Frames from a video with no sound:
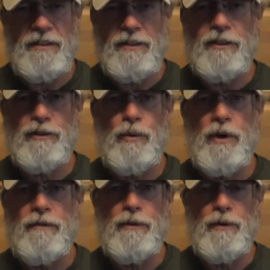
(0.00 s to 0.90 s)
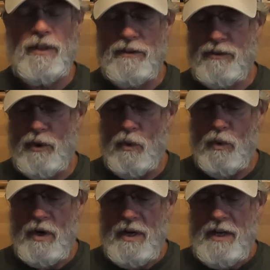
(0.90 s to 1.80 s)
does quite a few things,
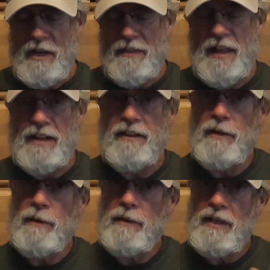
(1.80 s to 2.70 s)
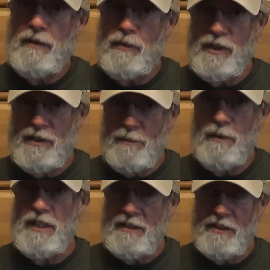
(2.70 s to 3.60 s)
so that the InReach
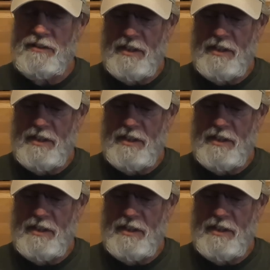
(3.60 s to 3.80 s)
Mini does